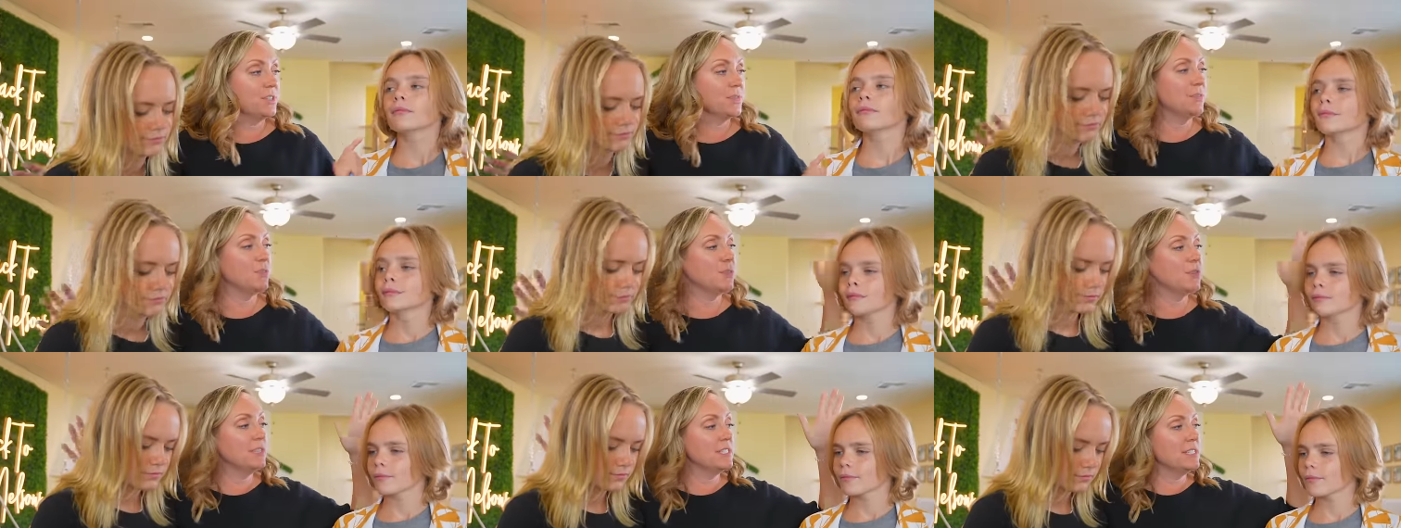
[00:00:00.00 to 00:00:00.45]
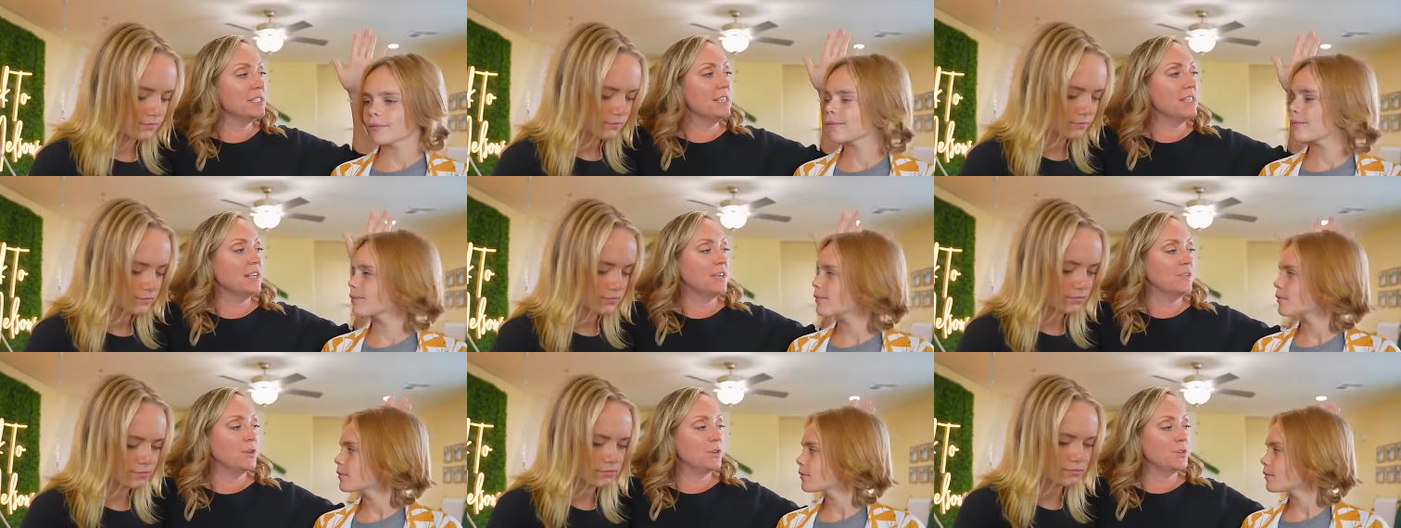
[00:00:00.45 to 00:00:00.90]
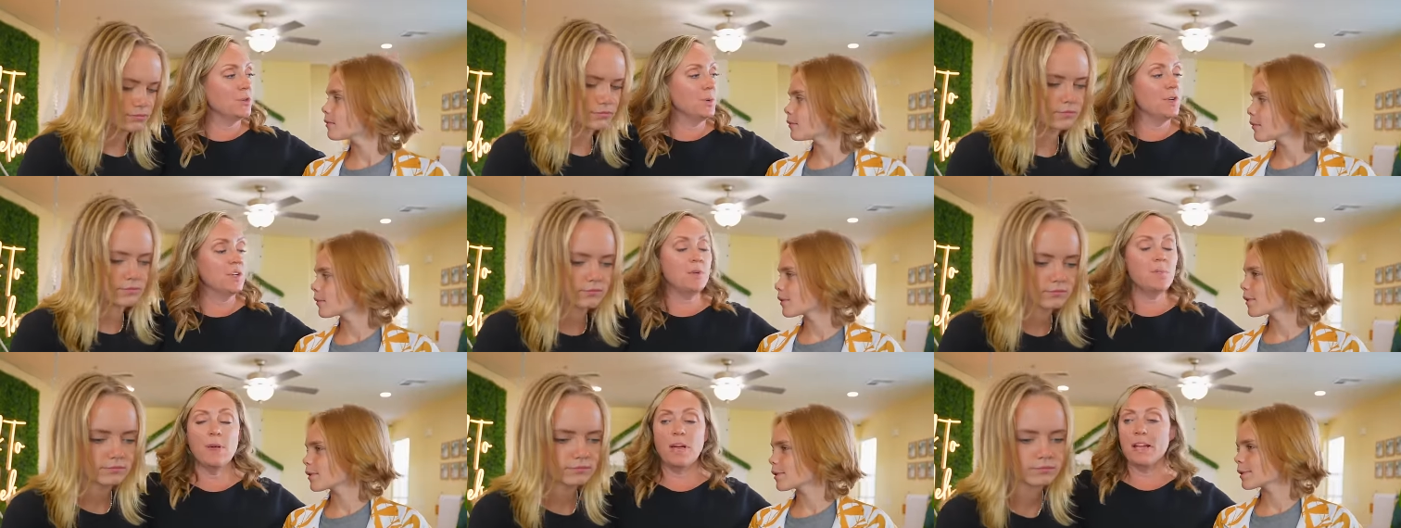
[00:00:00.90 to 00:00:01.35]
Speaker 1: We're gonna see if your
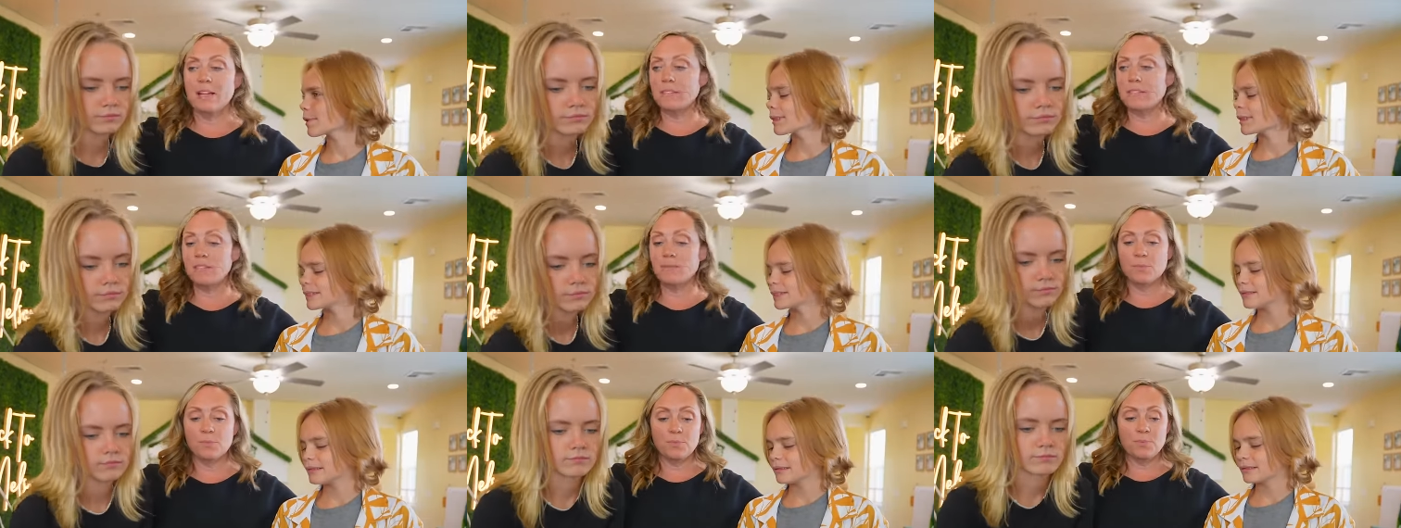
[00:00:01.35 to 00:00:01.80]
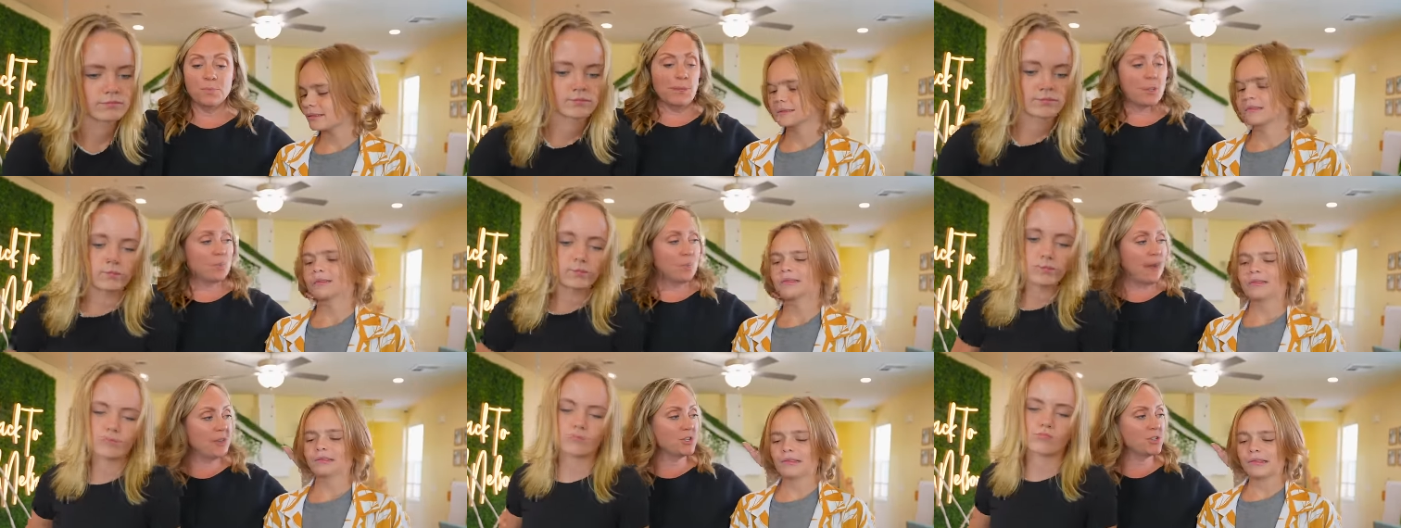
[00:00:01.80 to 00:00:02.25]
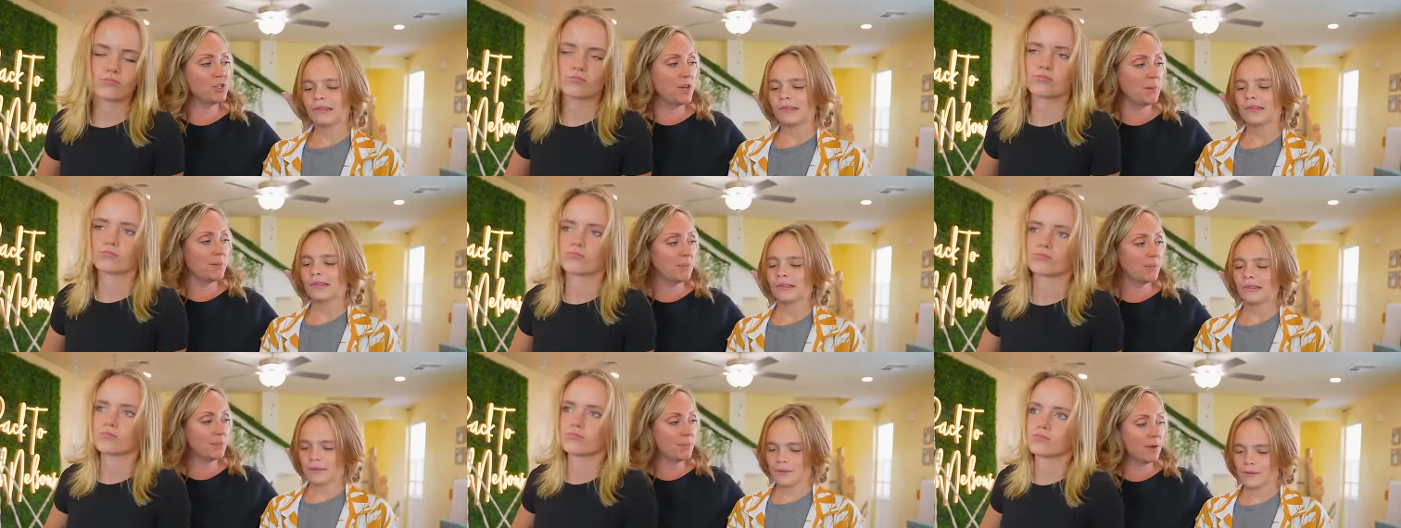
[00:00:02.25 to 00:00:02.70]
twinner minds can match up,
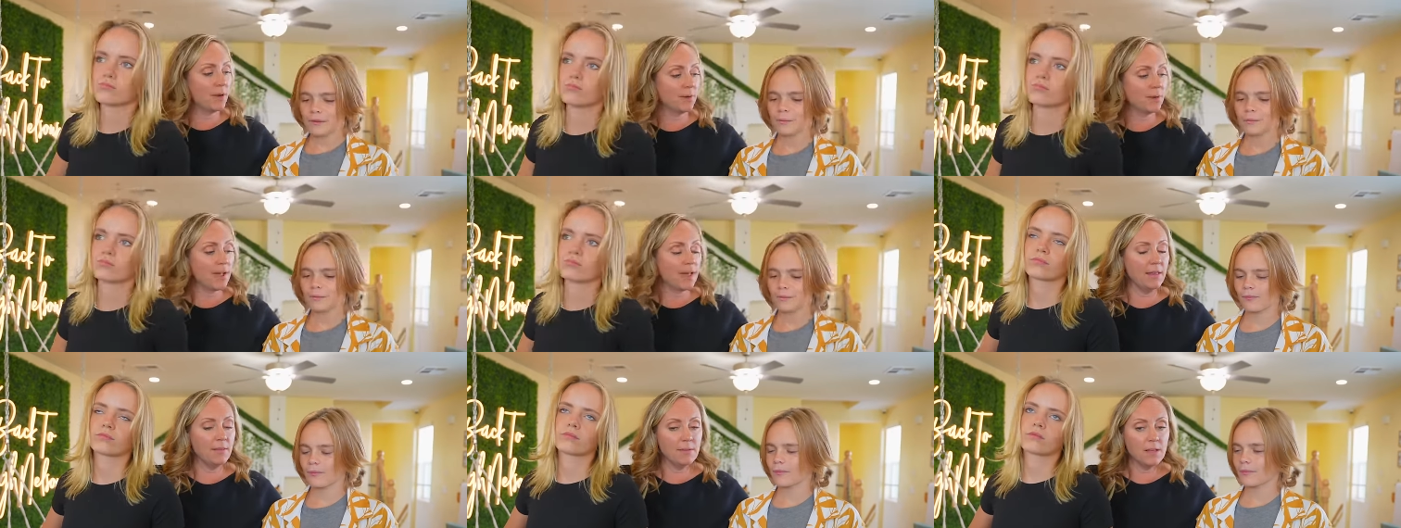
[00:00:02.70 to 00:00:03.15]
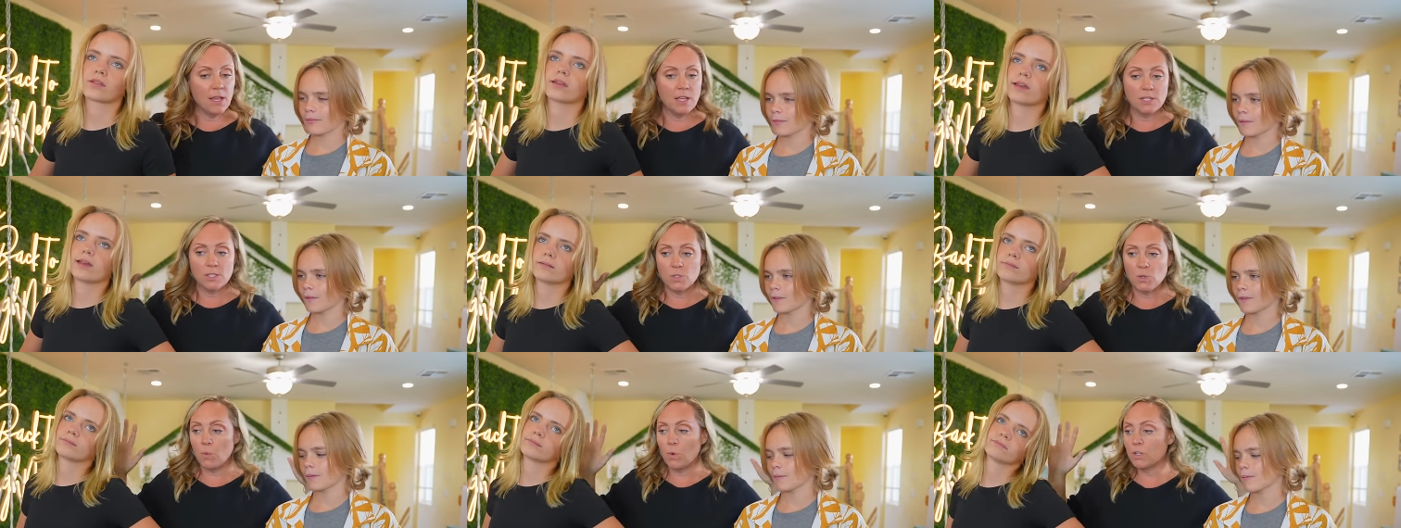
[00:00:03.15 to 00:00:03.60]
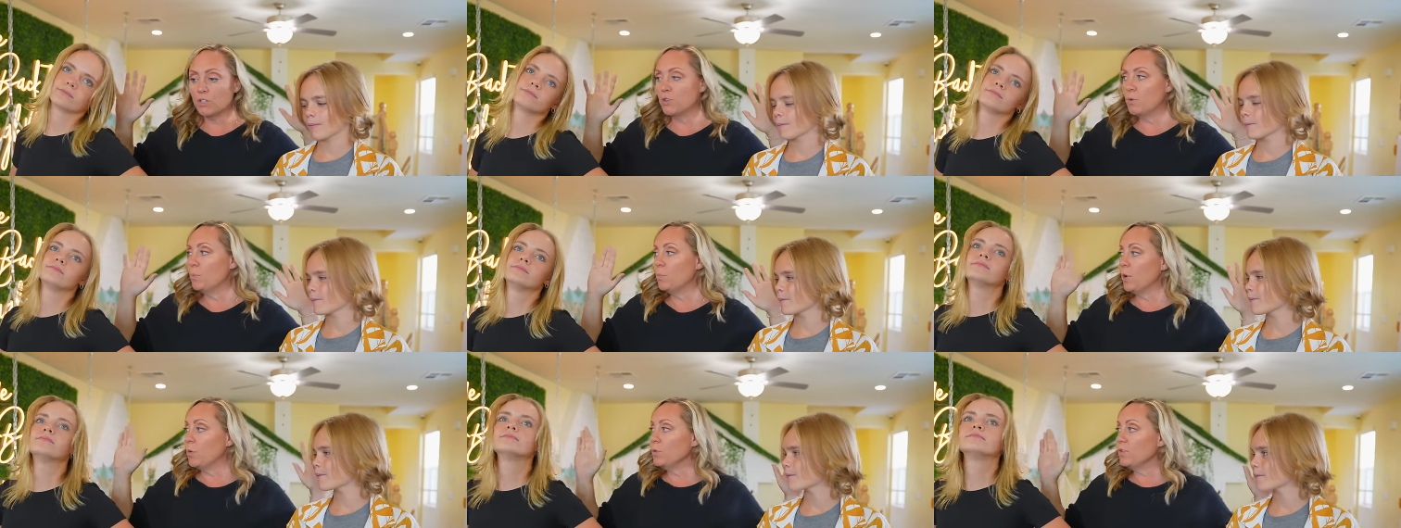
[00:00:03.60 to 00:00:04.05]
all right? So I want you
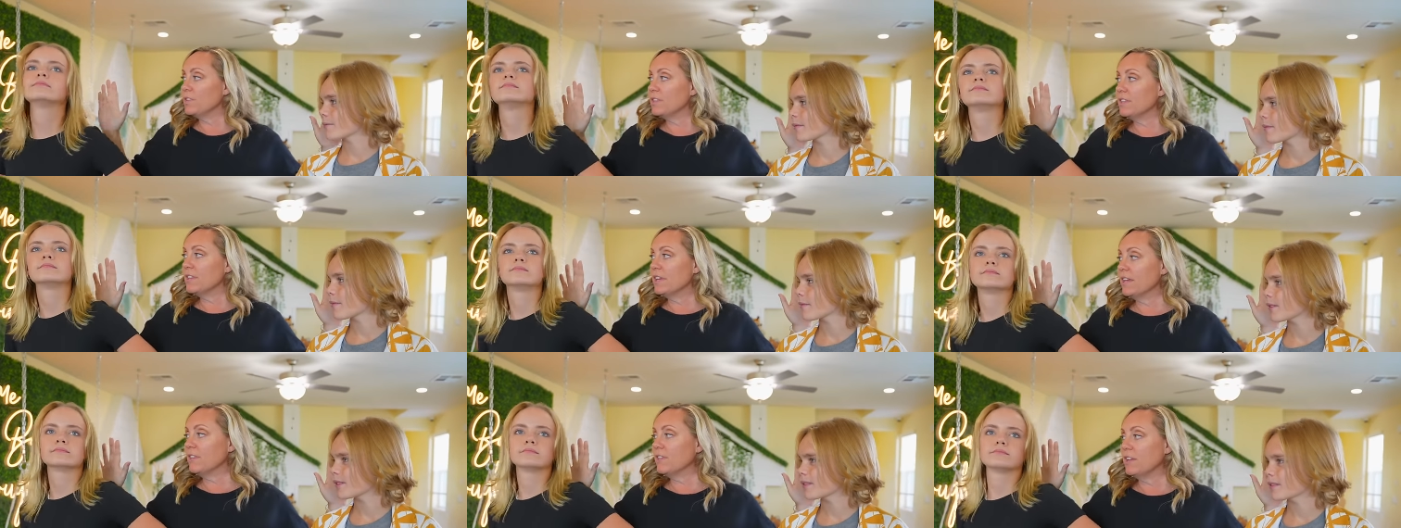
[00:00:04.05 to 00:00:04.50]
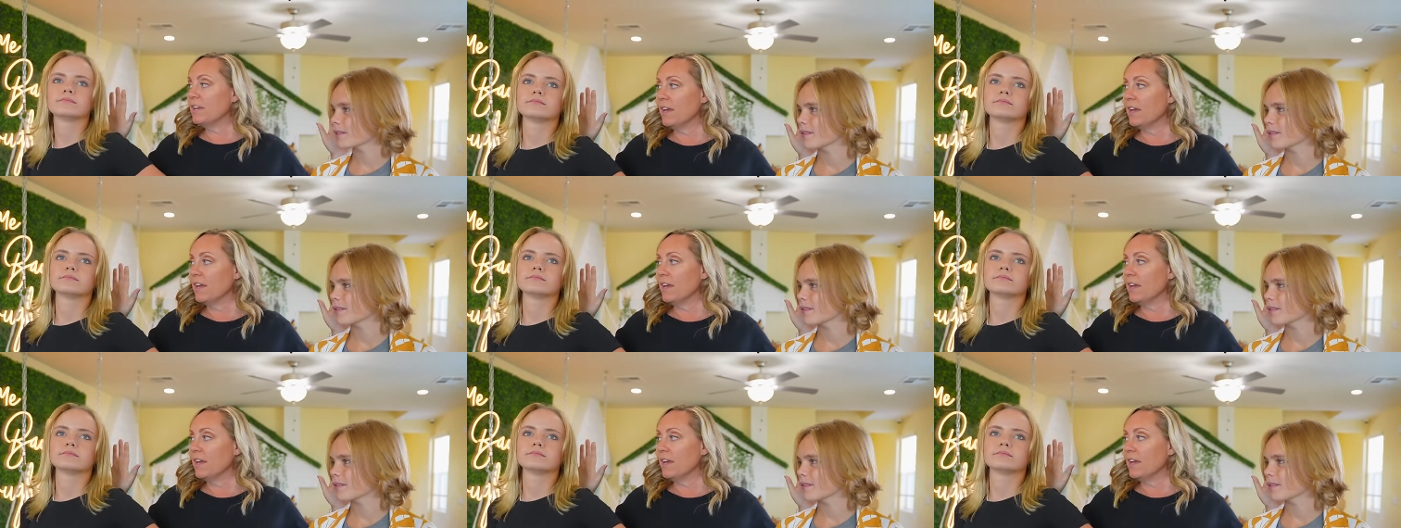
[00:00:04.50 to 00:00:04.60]
both to think of an